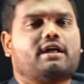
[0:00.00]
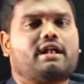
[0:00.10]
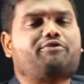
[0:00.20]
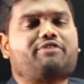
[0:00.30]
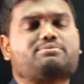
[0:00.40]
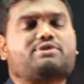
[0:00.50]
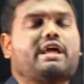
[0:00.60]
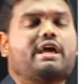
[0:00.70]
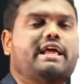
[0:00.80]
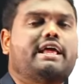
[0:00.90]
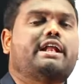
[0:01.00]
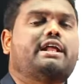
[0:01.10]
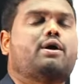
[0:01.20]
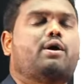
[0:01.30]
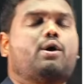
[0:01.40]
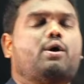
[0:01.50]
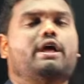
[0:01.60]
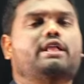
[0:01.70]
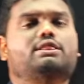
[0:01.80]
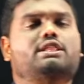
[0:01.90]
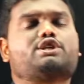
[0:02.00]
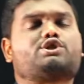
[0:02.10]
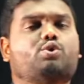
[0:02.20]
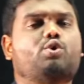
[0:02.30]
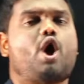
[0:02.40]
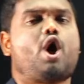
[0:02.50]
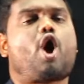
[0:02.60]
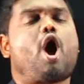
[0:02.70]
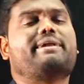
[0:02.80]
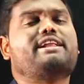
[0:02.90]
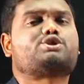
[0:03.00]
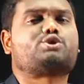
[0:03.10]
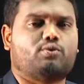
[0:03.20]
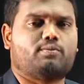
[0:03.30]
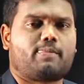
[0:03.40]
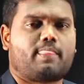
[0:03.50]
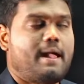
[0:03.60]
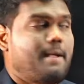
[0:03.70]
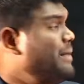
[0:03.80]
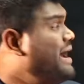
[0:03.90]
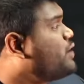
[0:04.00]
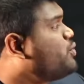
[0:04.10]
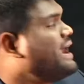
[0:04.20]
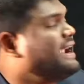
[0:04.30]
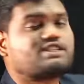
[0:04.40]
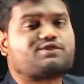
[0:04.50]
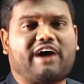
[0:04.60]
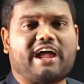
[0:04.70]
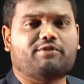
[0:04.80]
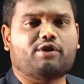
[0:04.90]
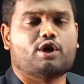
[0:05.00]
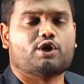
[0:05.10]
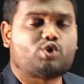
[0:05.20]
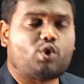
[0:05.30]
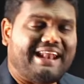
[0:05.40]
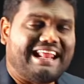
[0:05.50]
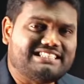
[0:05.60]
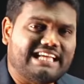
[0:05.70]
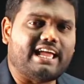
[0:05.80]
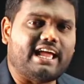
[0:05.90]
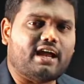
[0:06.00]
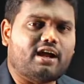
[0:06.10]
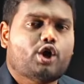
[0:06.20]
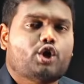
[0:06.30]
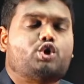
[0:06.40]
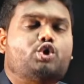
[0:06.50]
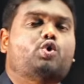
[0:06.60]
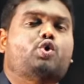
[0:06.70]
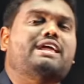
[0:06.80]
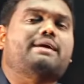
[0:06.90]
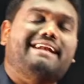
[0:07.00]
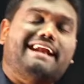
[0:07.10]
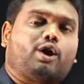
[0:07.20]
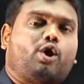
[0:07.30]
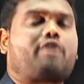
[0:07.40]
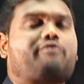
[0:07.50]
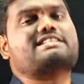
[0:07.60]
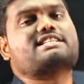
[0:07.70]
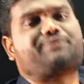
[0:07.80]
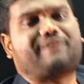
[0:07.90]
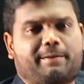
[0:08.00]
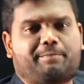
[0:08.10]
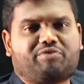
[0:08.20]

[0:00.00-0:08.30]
Now if you observe here in these two, common is 2. My required is 5. So when I check here, 2 immediate clockwise is 5.